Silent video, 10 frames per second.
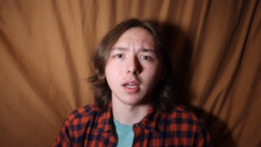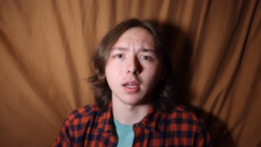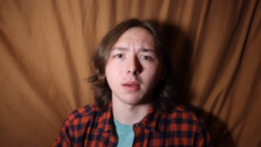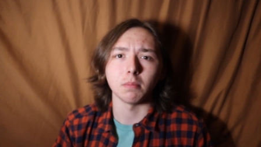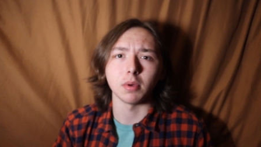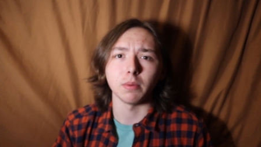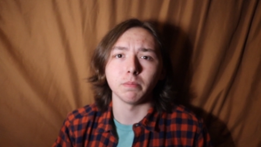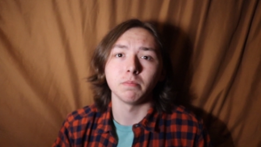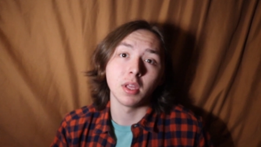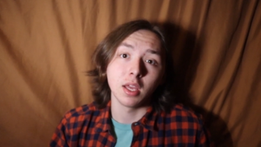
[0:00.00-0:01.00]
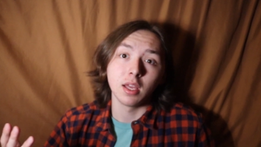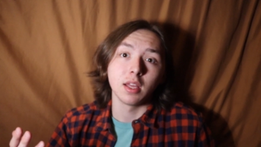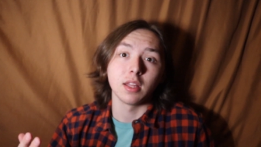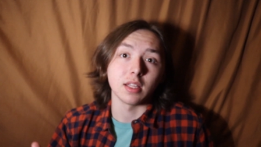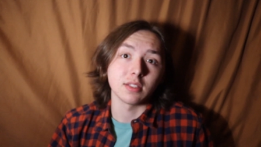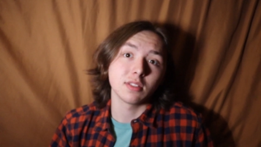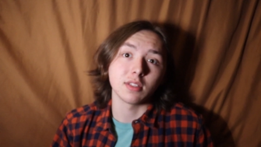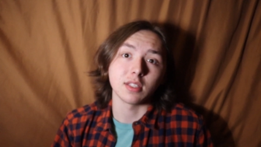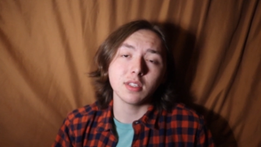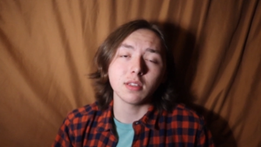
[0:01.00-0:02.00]
um, but
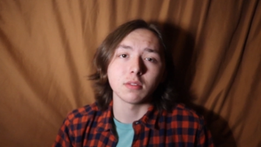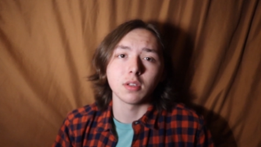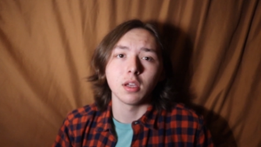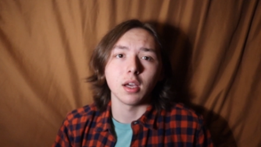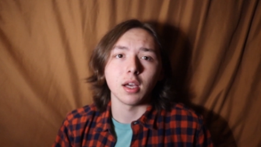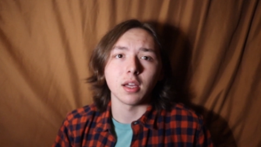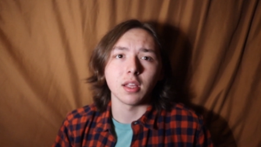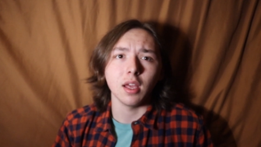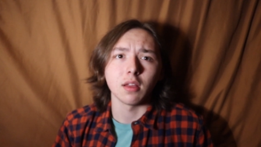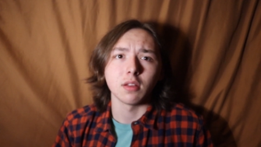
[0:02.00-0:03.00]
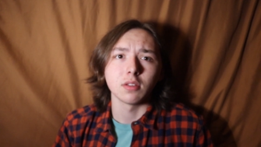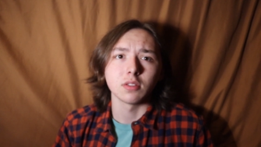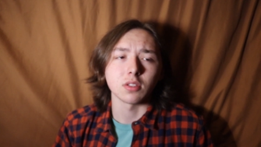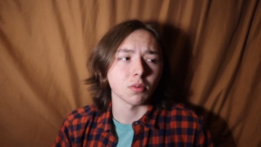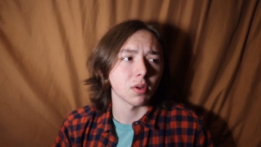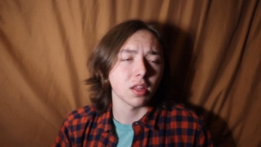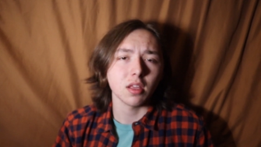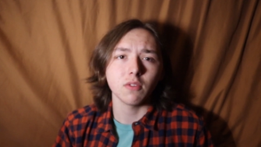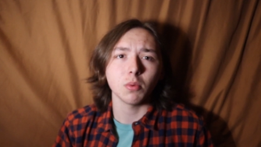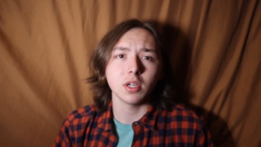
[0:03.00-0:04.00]
that's, that's it. Uh, yeah, so uh,
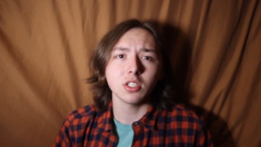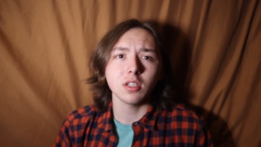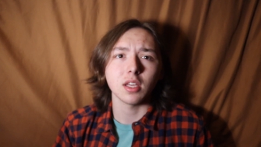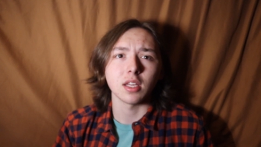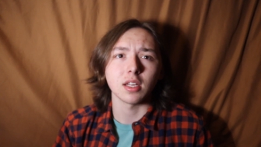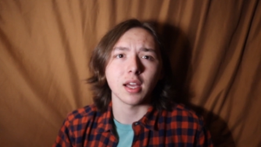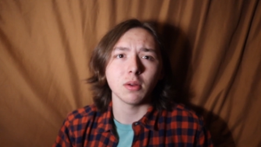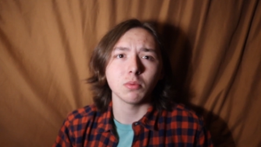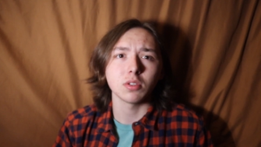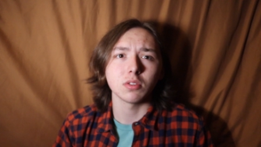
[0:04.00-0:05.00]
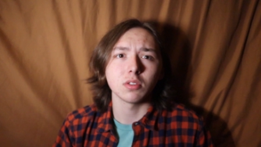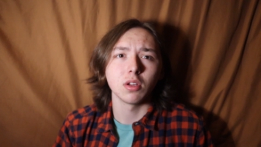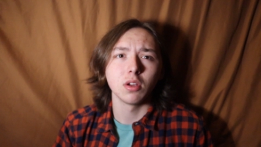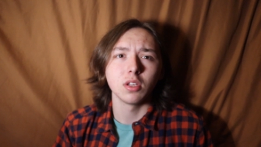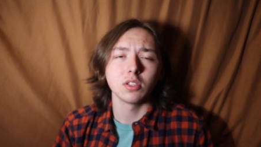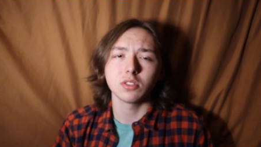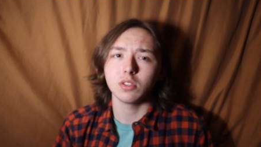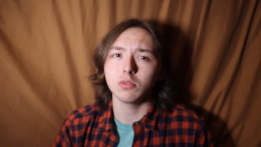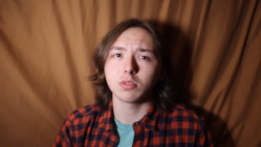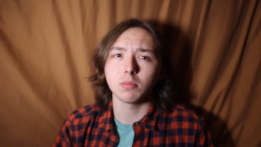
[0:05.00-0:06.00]
thank you for watching, and I will
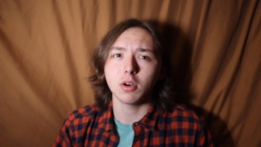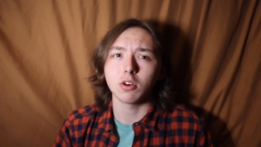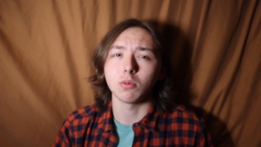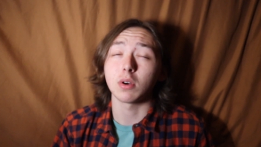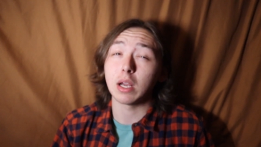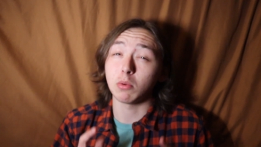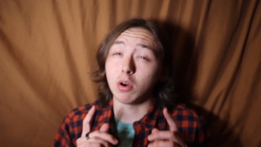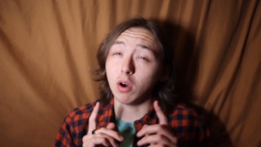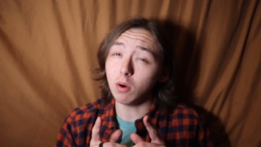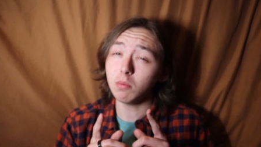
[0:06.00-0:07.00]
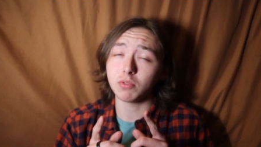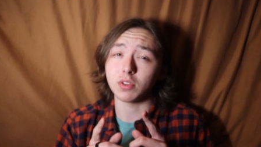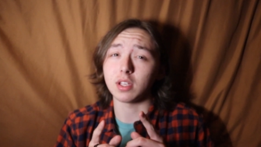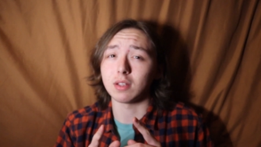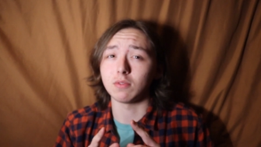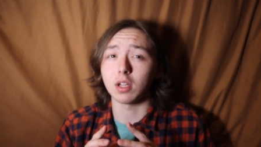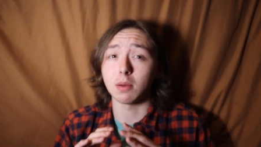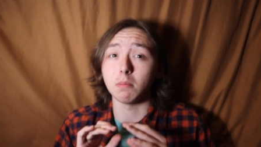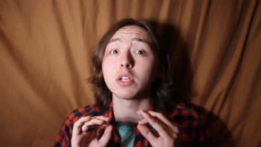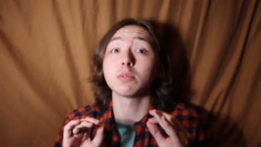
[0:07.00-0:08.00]
see you tomorrow where I will hopefully have
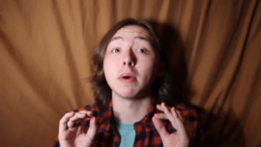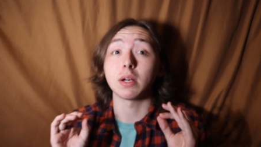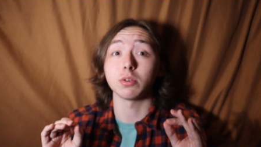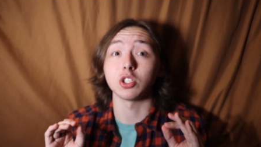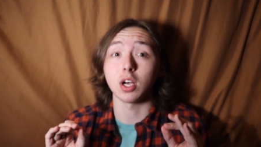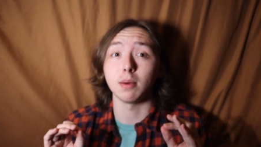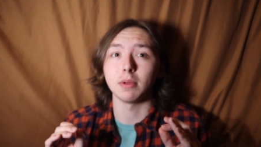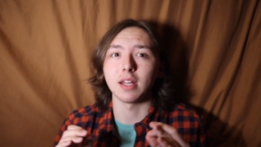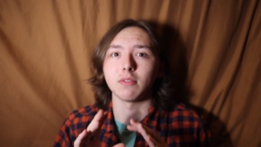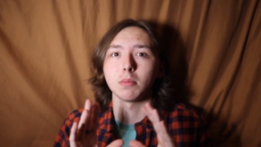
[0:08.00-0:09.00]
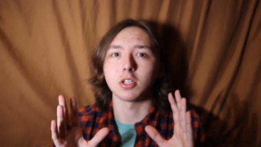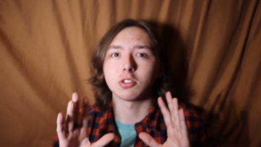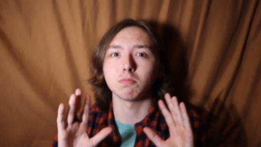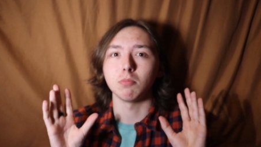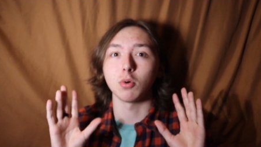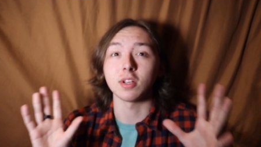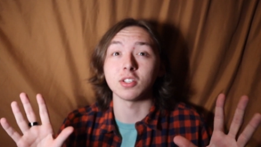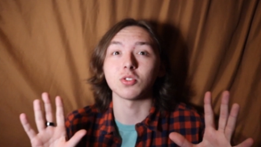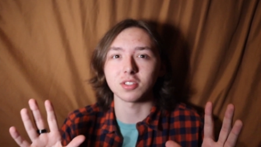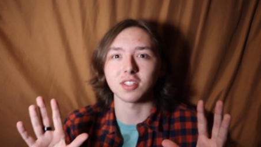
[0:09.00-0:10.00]
done a much better job and have a much more
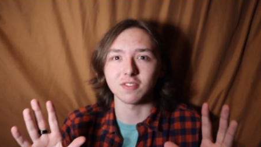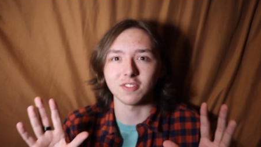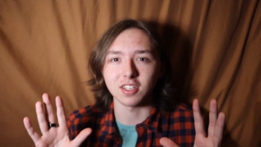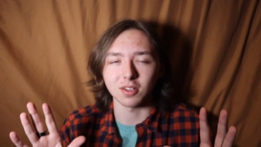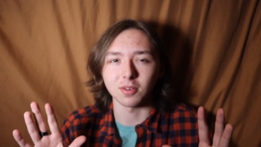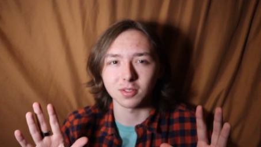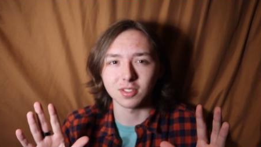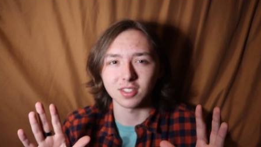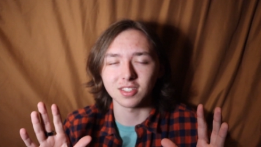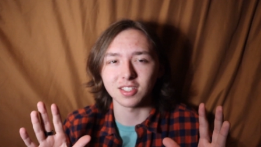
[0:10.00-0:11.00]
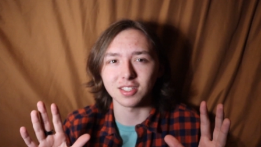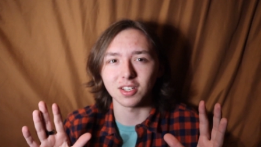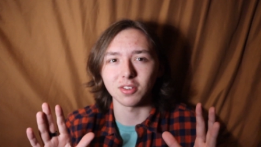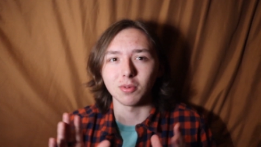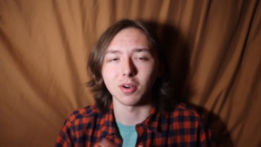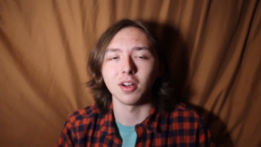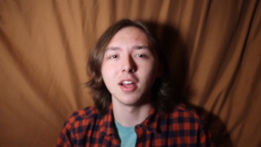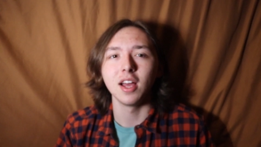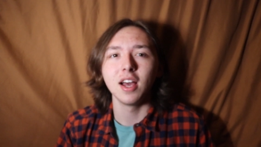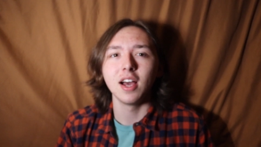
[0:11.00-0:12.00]
interesting video to, to tell you all.
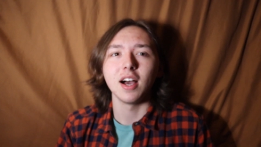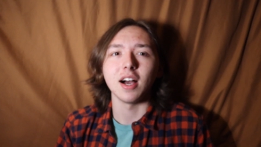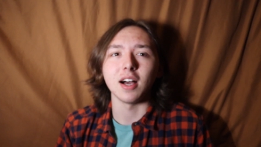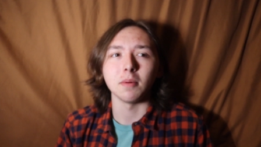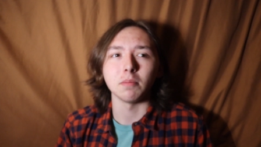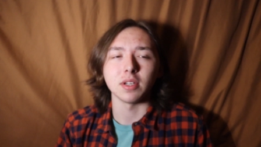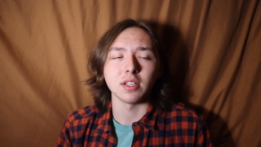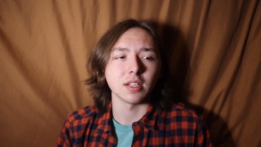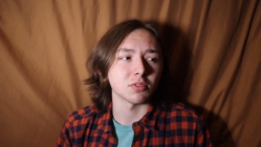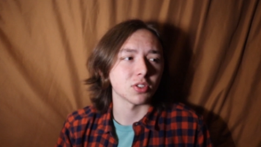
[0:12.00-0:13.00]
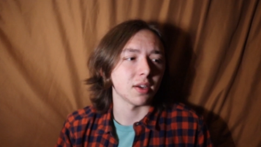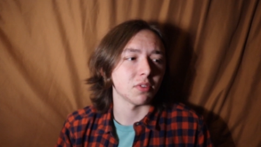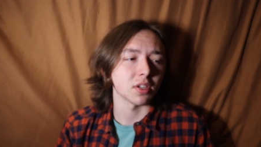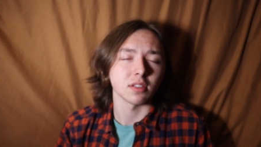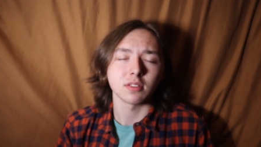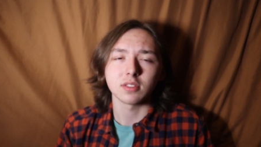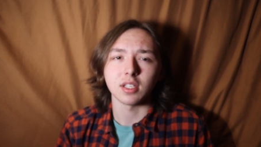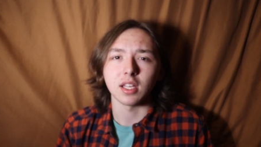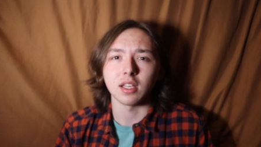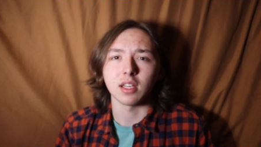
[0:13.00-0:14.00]
Um, but I was traveling
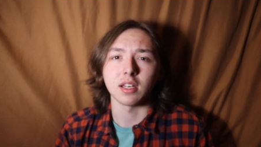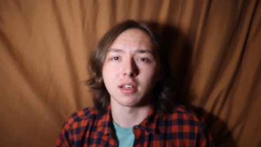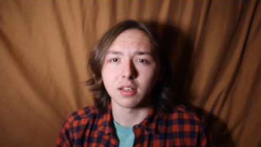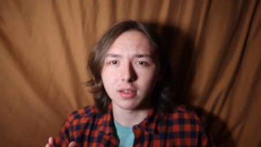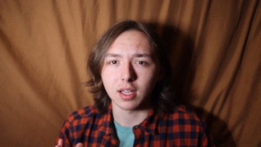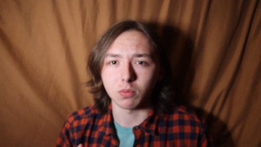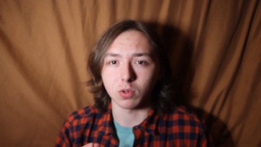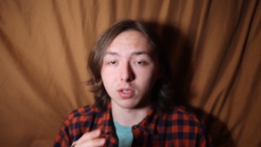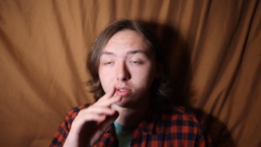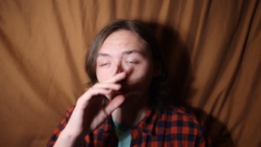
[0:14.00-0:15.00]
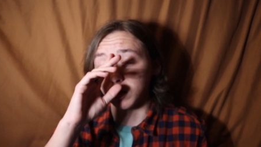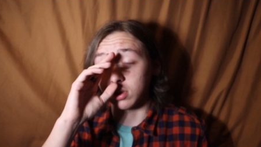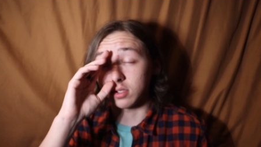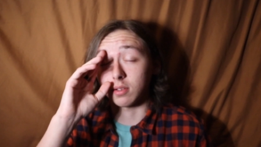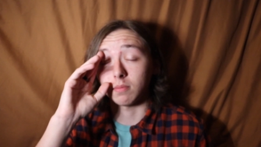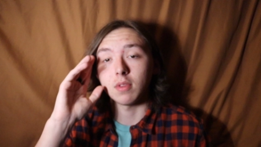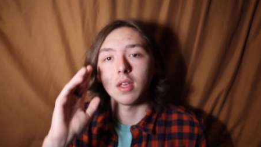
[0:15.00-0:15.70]
today and I had work this morning, so,